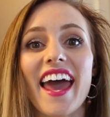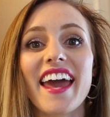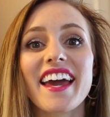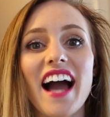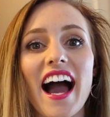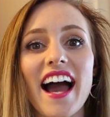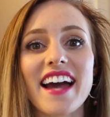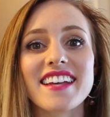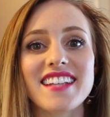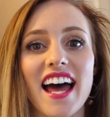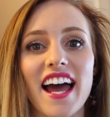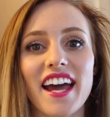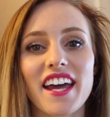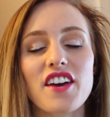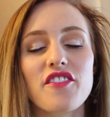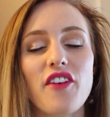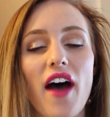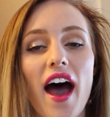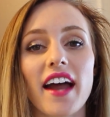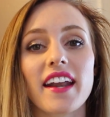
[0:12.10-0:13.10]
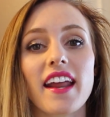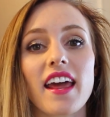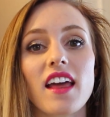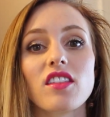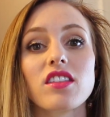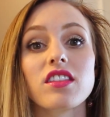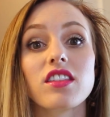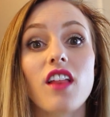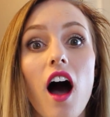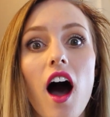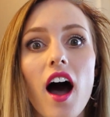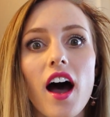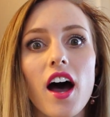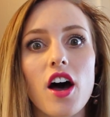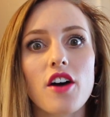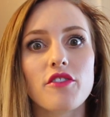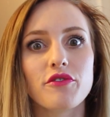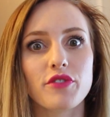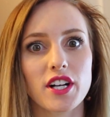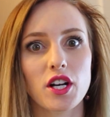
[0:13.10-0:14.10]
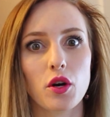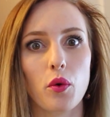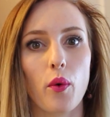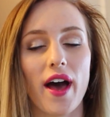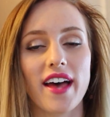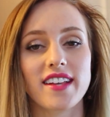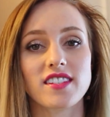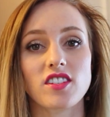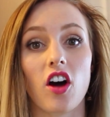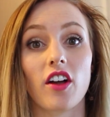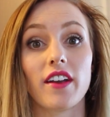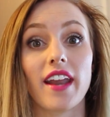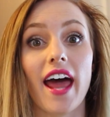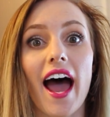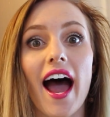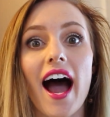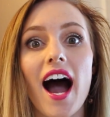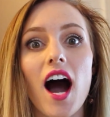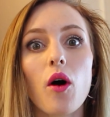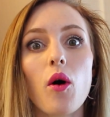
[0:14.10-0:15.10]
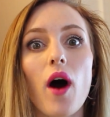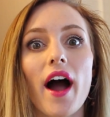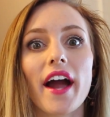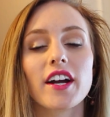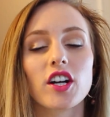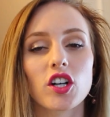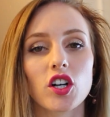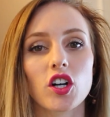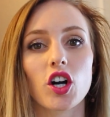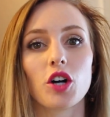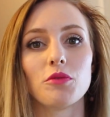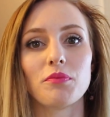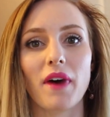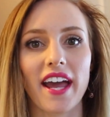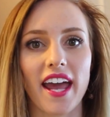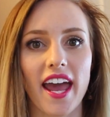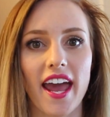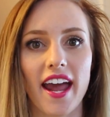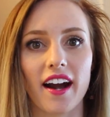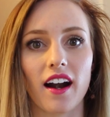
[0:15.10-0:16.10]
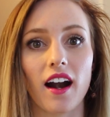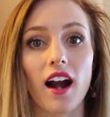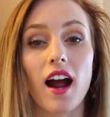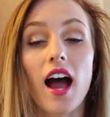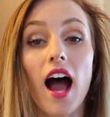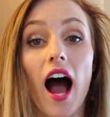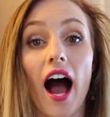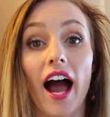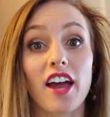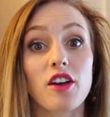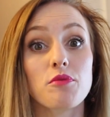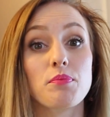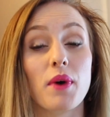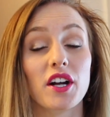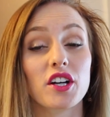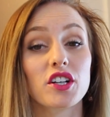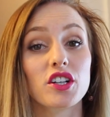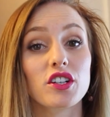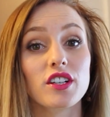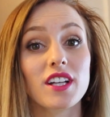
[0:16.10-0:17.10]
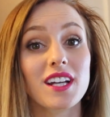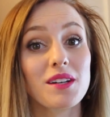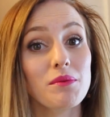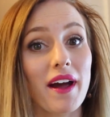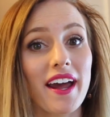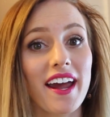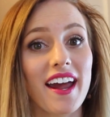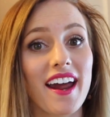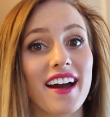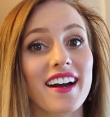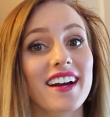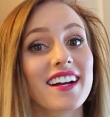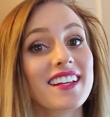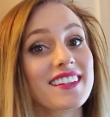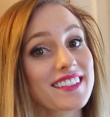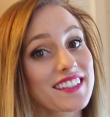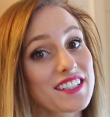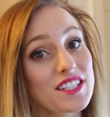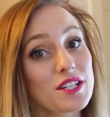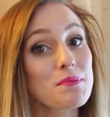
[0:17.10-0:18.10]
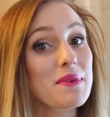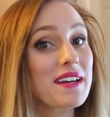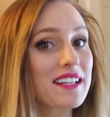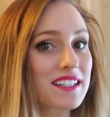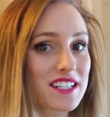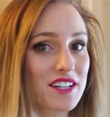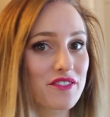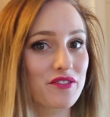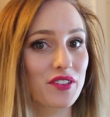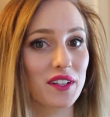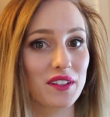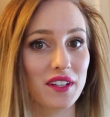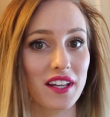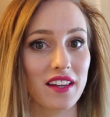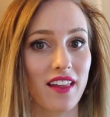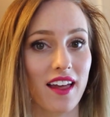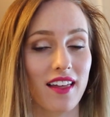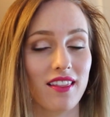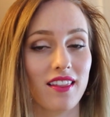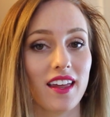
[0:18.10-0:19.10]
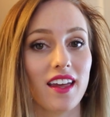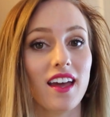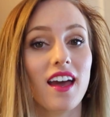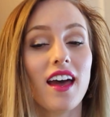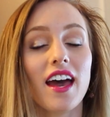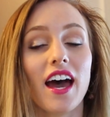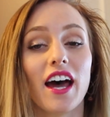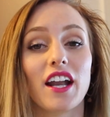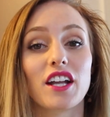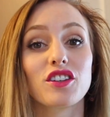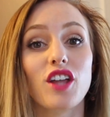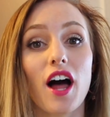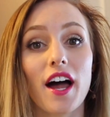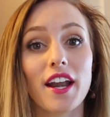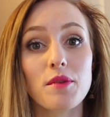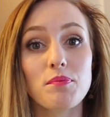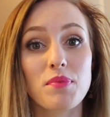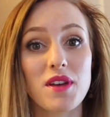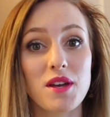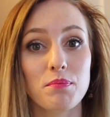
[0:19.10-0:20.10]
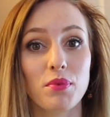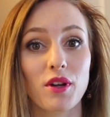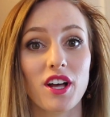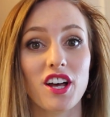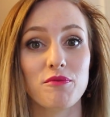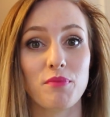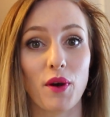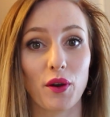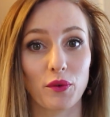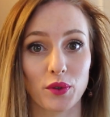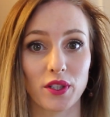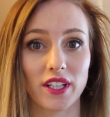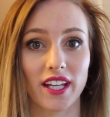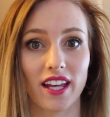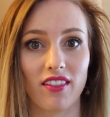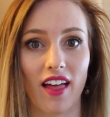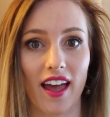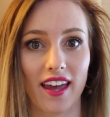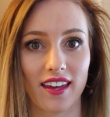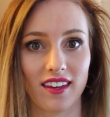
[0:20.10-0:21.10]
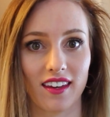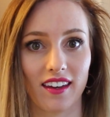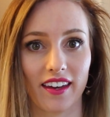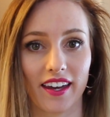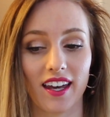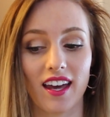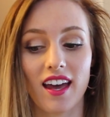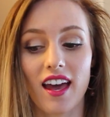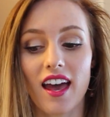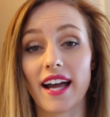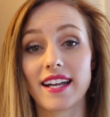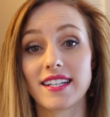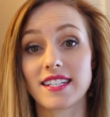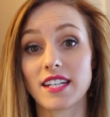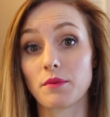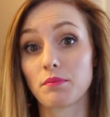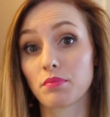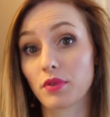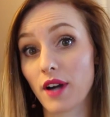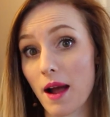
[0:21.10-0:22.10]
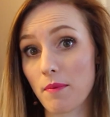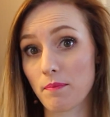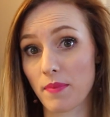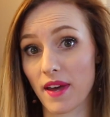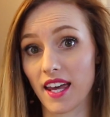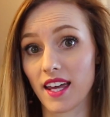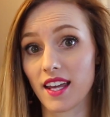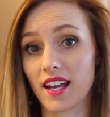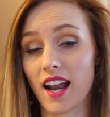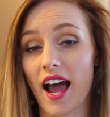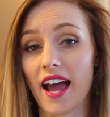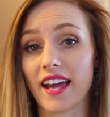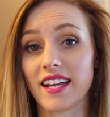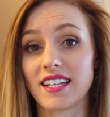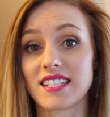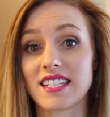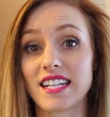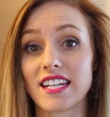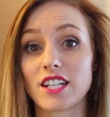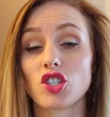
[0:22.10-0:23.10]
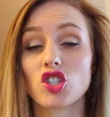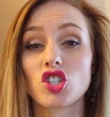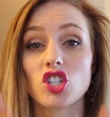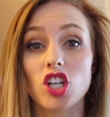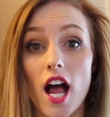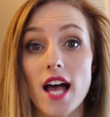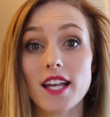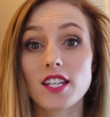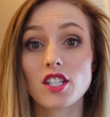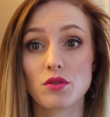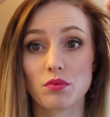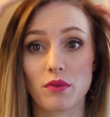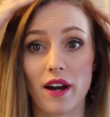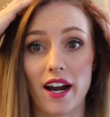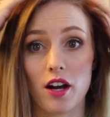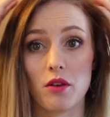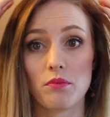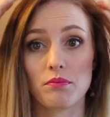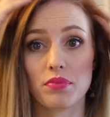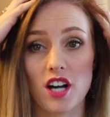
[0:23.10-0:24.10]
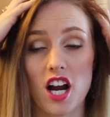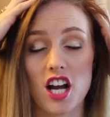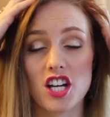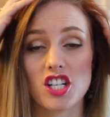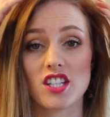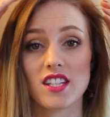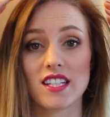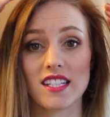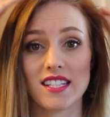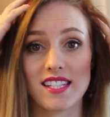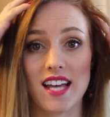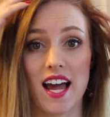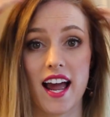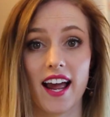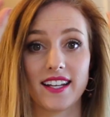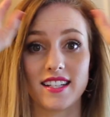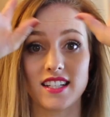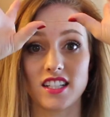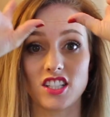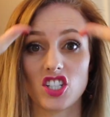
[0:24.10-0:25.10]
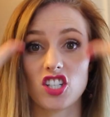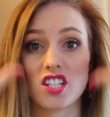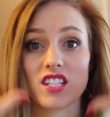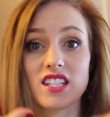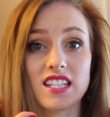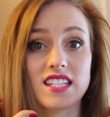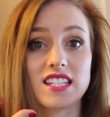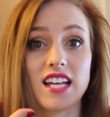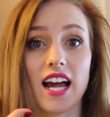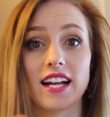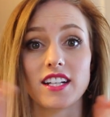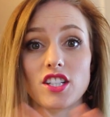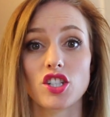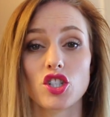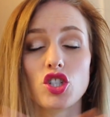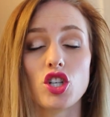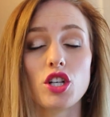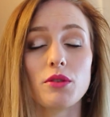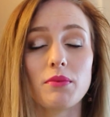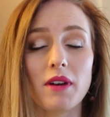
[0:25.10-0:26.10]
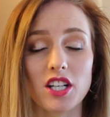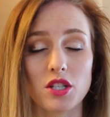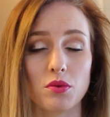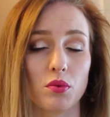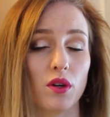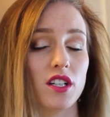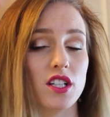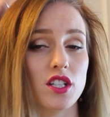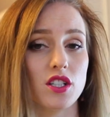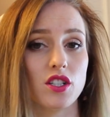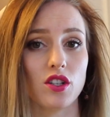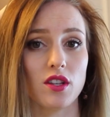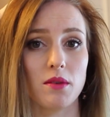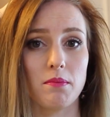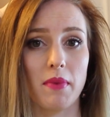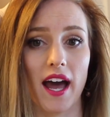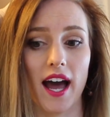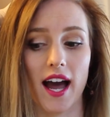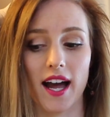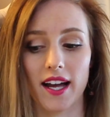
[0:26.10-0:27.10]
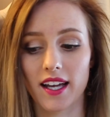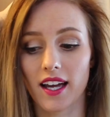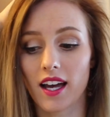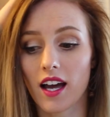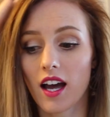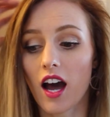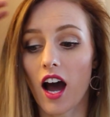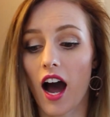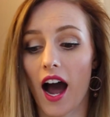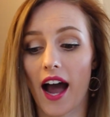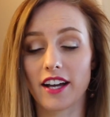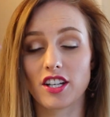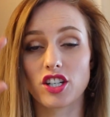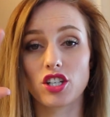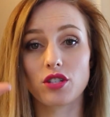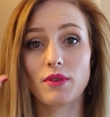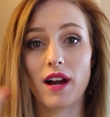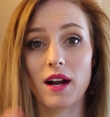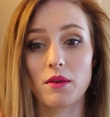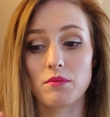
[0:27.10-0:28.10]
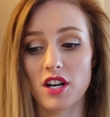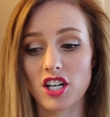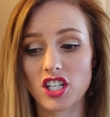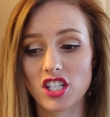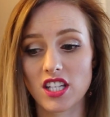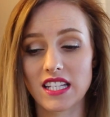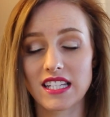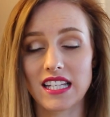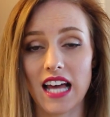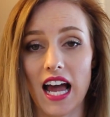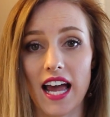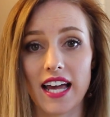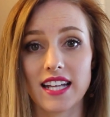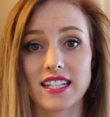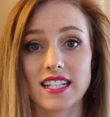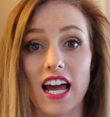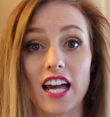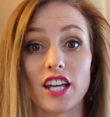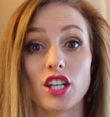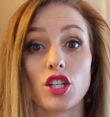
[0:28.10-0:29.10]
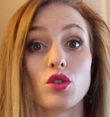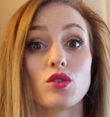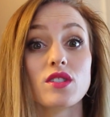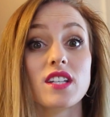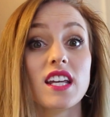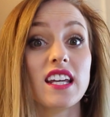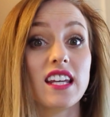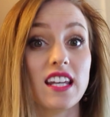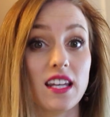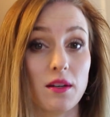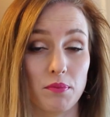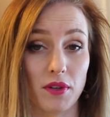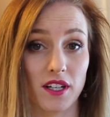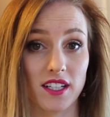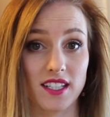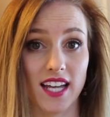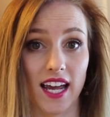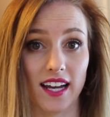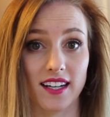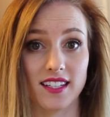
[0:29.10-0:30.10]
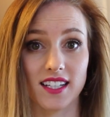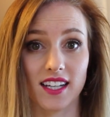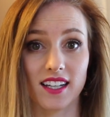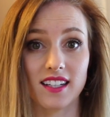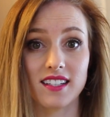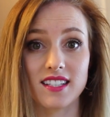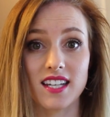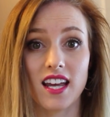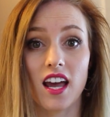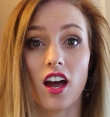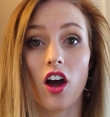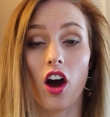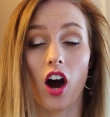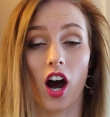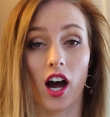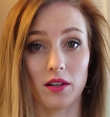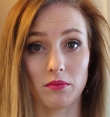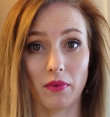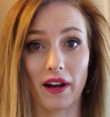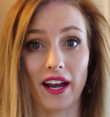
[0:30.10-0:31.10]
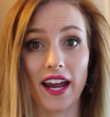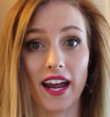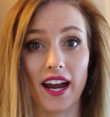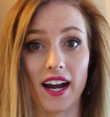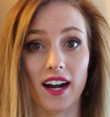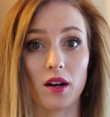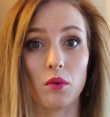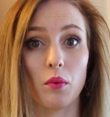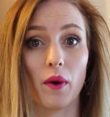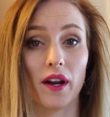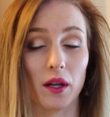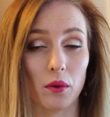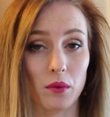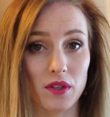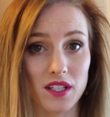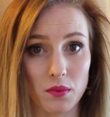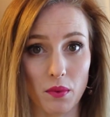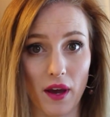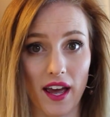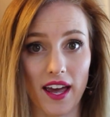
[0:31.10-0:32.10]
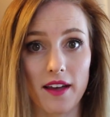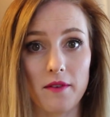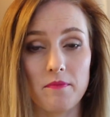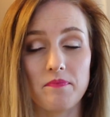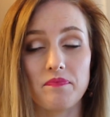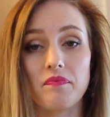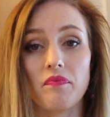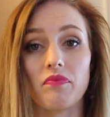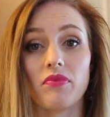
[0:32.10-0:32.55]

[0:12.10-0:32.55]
Hey guys, I have had a lot of requests on how I curl my hair. I have been curling my hair a little bit differently lately, and a lot of people have been really liking it. I did prep it. I did just round brush the sides. Just the sides. Too much work to do the back. I just round brushed the sides. I used a heat protectant on my hair when it was wet.